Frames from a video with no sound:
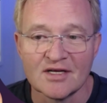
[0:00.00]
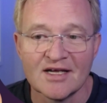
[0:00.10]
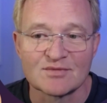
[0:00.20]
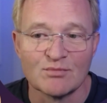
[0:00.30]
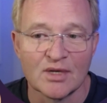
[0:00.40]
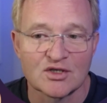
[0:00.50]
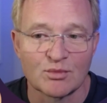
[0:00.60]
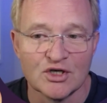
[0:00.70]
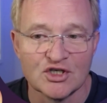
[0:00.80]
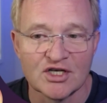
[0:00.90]
It's much
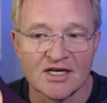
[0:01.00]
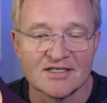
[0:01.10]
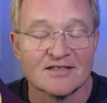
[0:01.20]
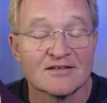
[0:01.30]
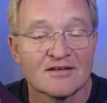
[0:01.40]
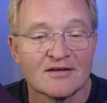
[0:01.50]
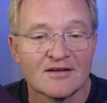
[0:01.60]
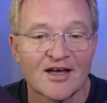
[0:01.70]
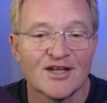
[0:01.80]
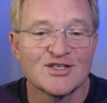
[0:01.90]
appreciated.
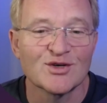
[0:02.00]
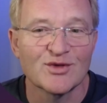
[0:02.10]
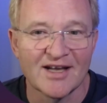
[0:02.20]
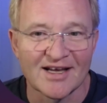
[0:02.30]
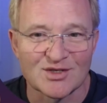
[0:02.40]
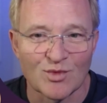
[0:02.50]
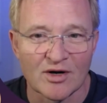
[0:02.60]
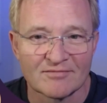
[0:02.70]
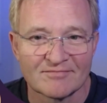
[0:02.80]
Until the next one.